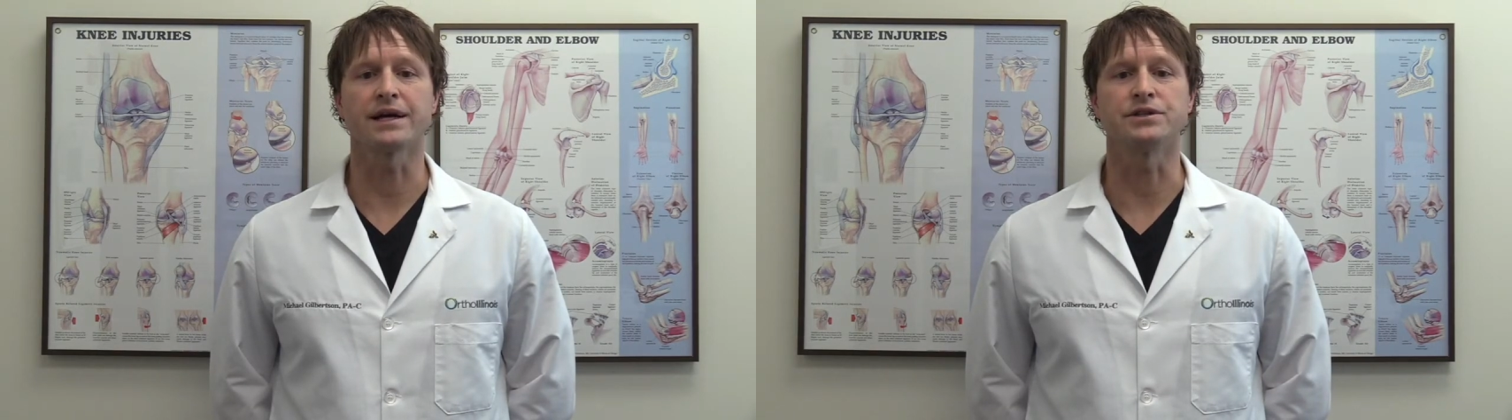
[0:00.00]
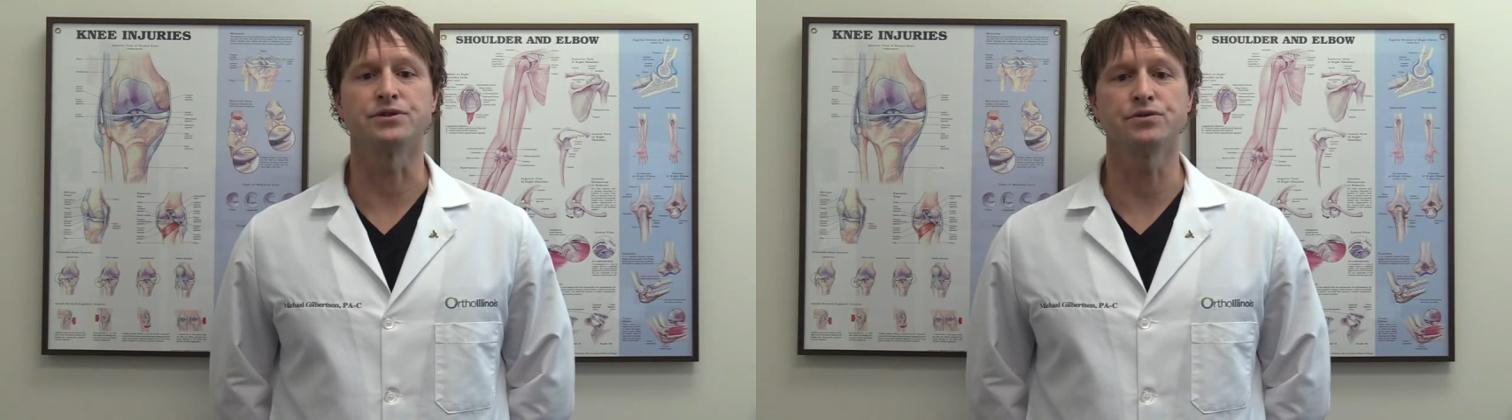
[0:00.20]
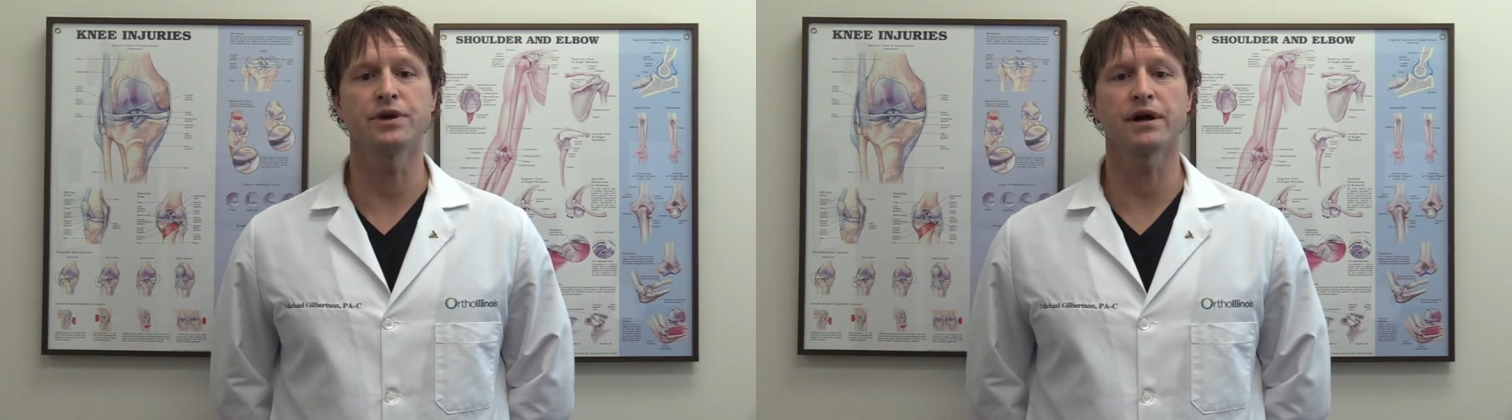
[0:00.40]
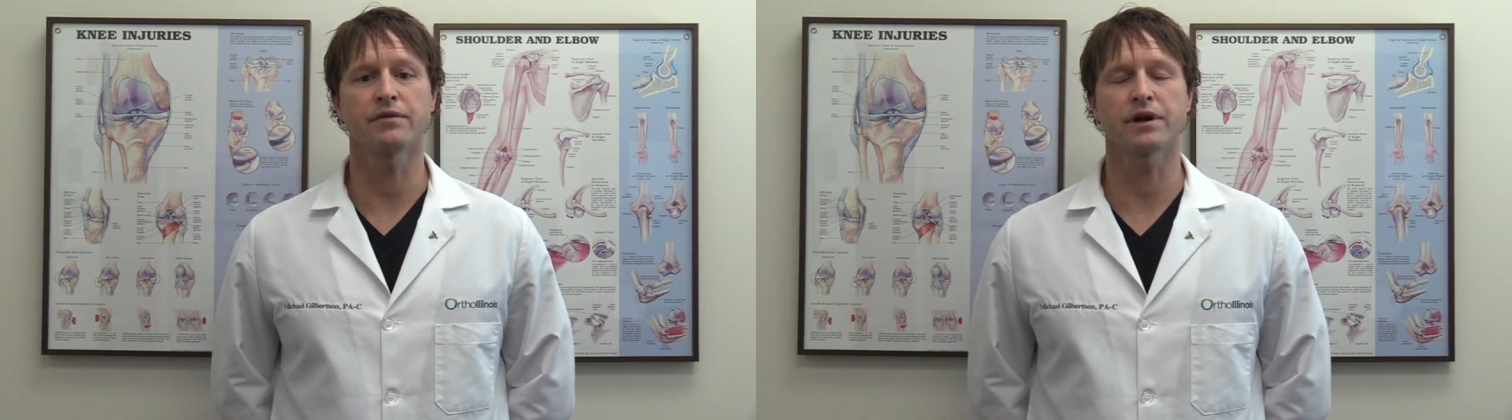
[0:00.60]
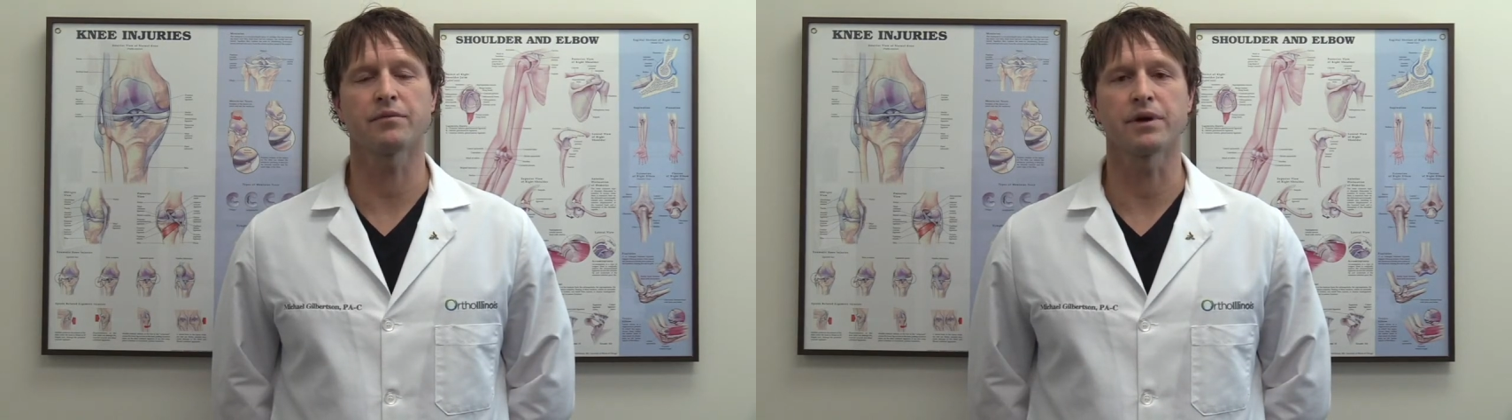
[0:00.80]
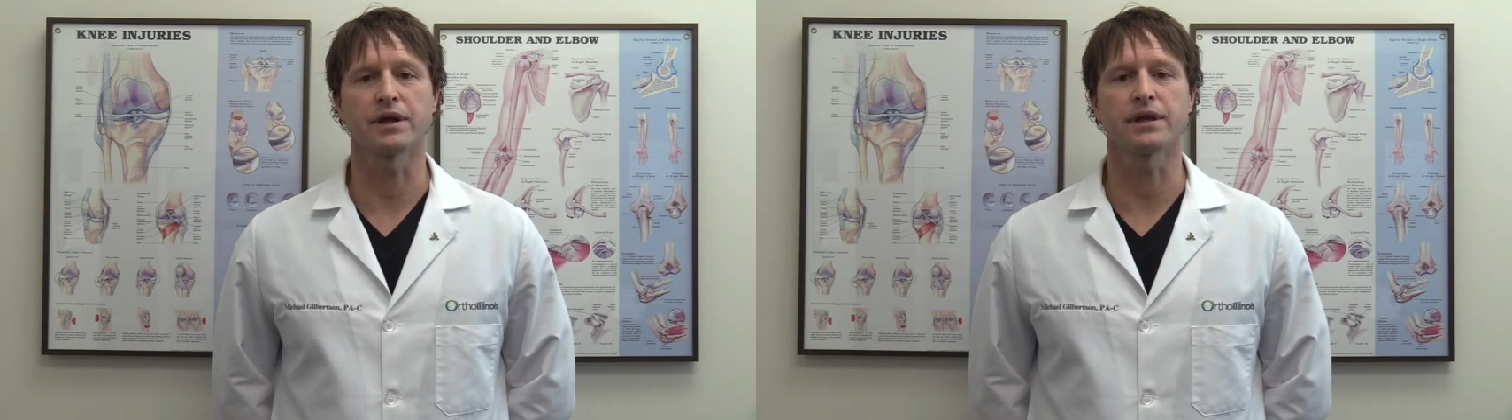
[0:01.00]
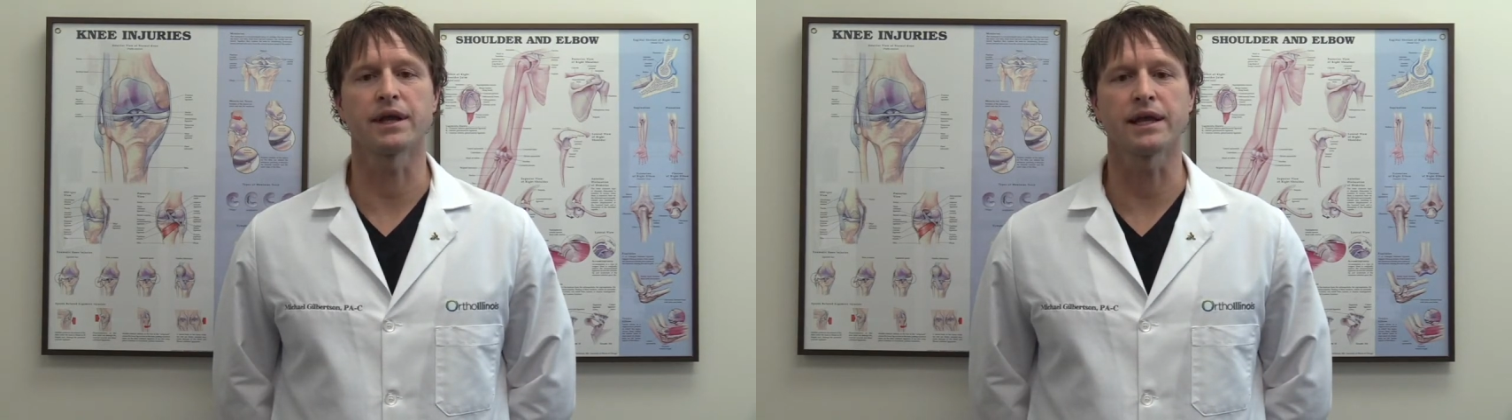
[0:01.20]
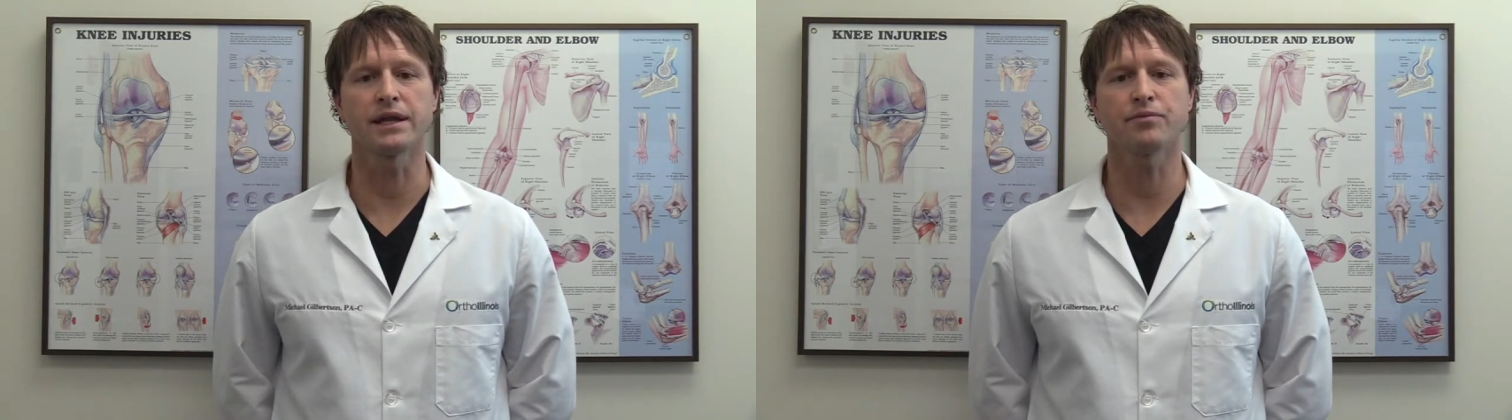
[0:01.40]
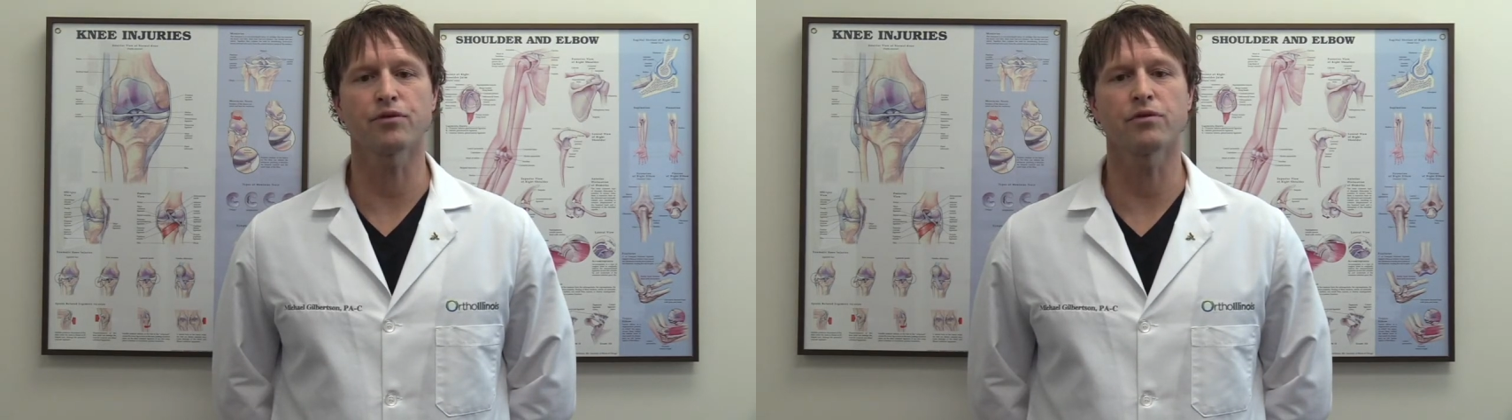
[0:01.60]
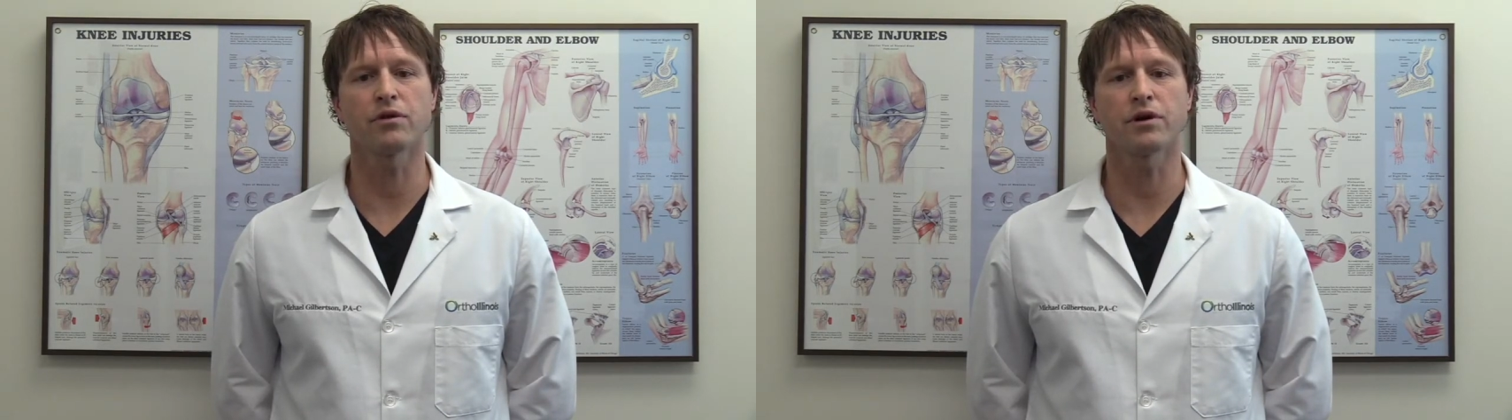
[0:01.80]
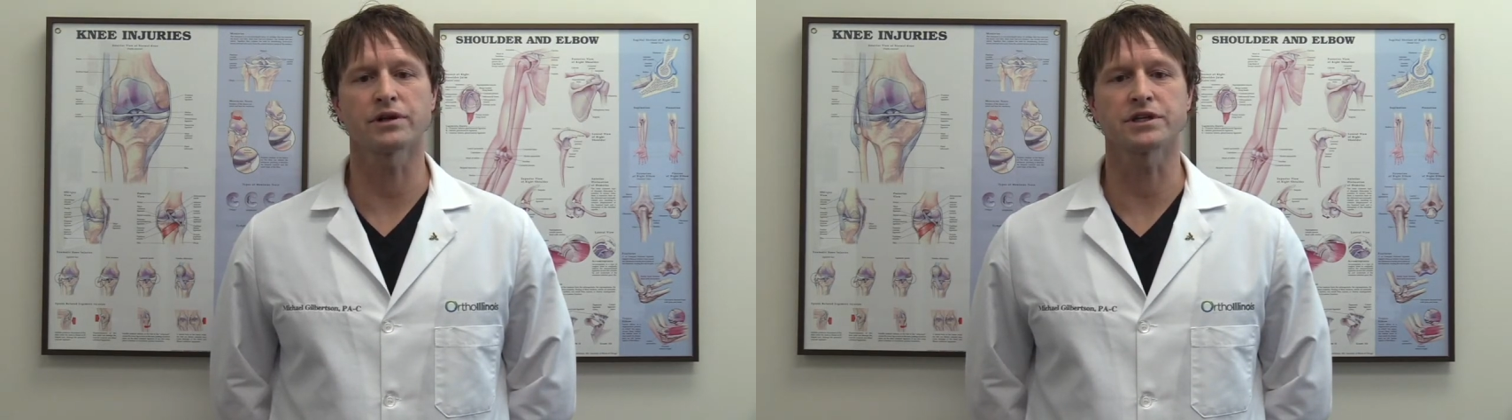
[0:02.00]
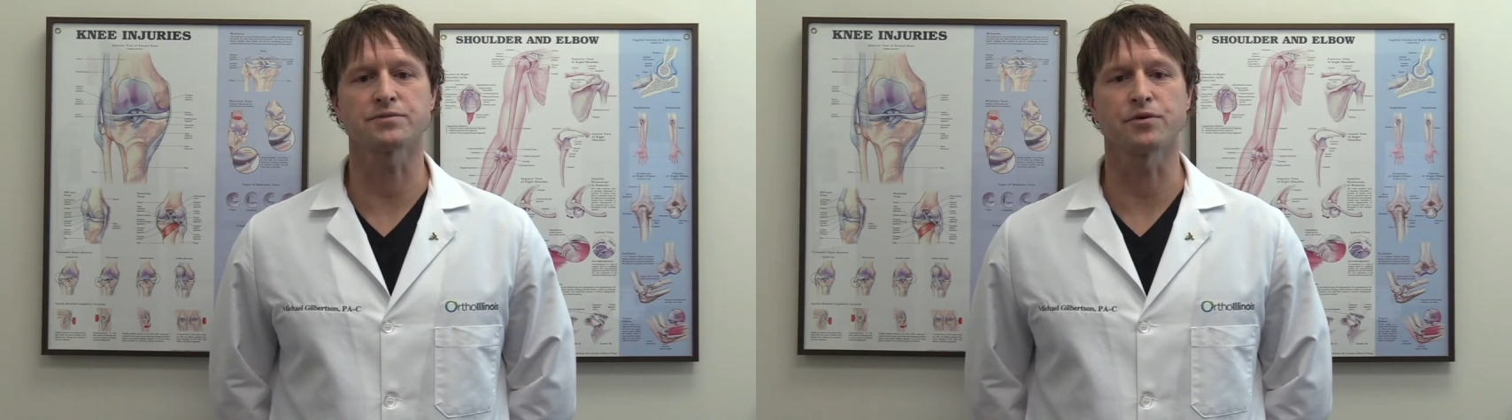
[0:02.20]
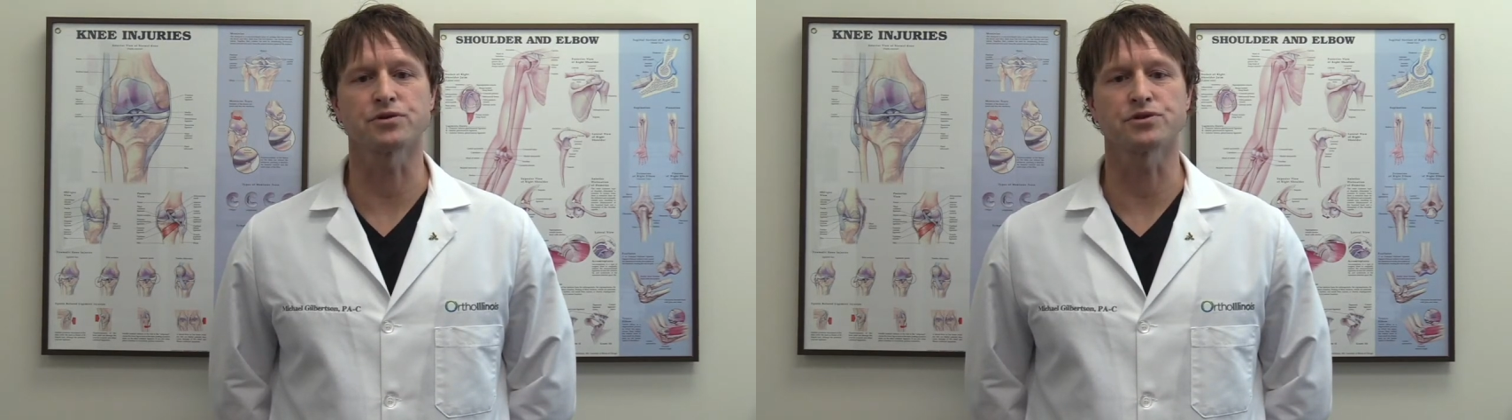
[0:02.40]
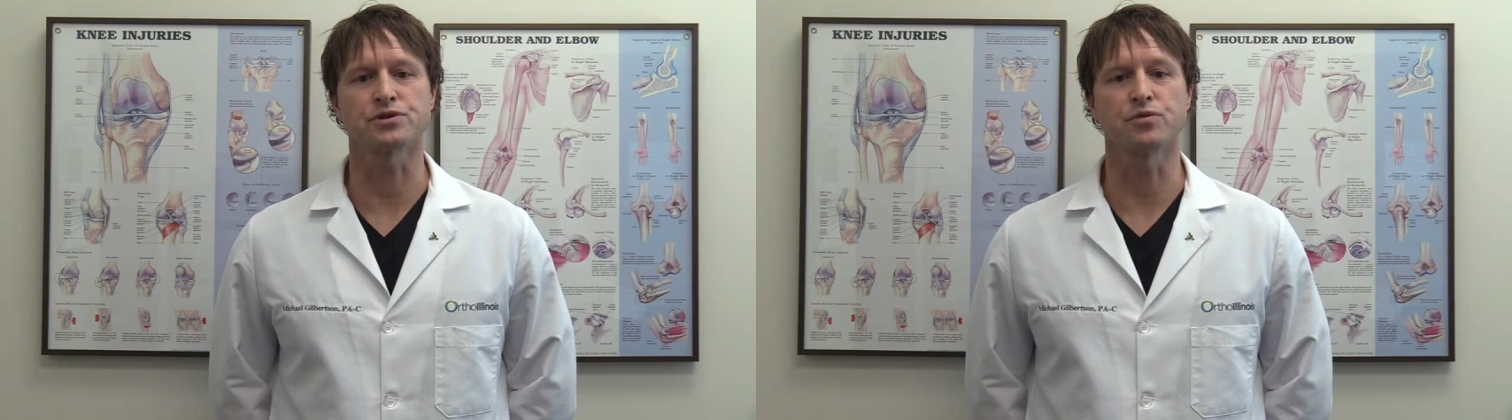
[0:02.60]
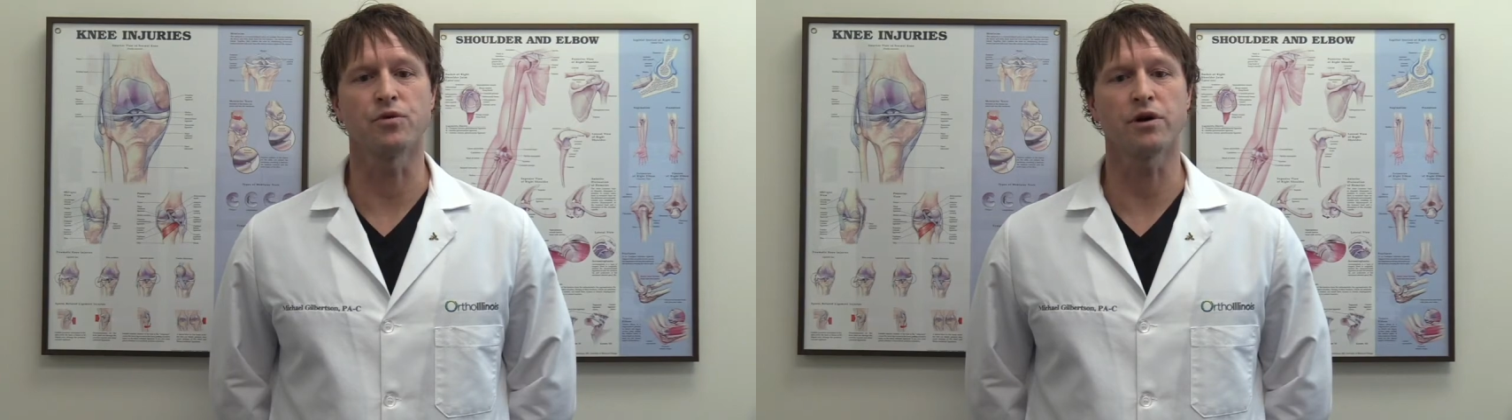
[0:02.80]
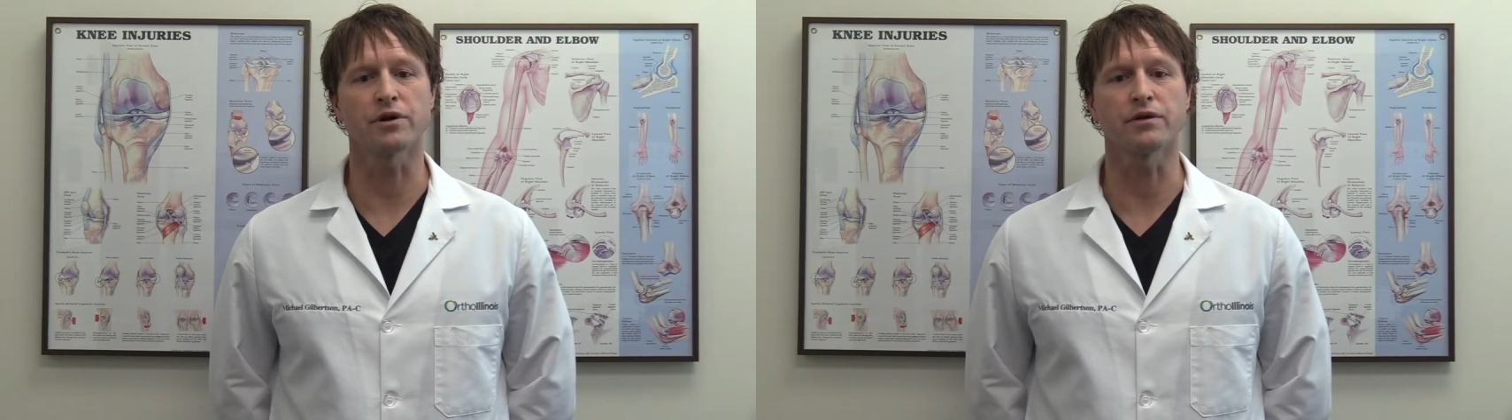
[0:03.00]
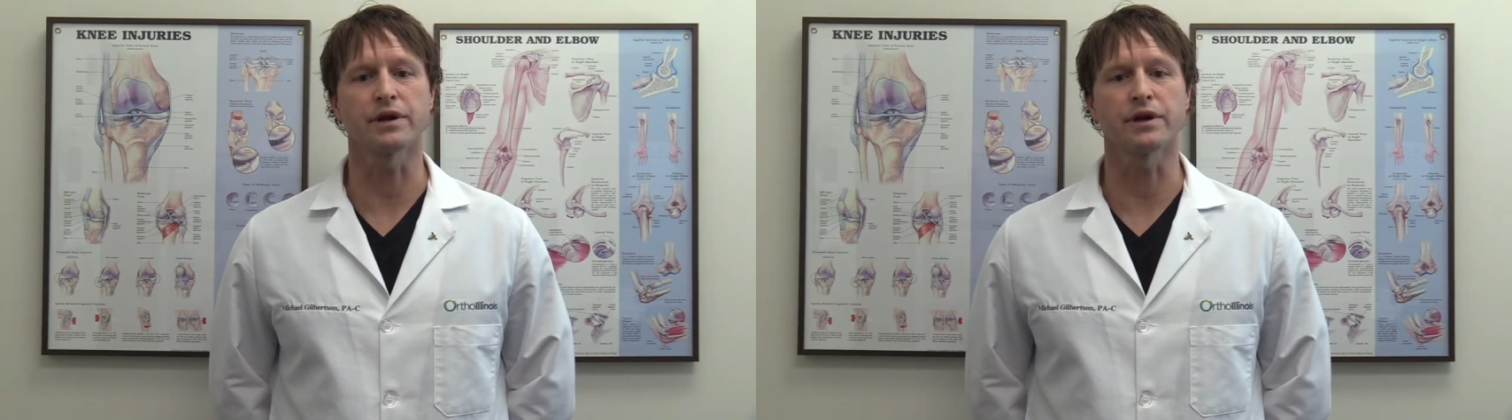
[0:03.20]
I do not recommend any prolonged exposure to water,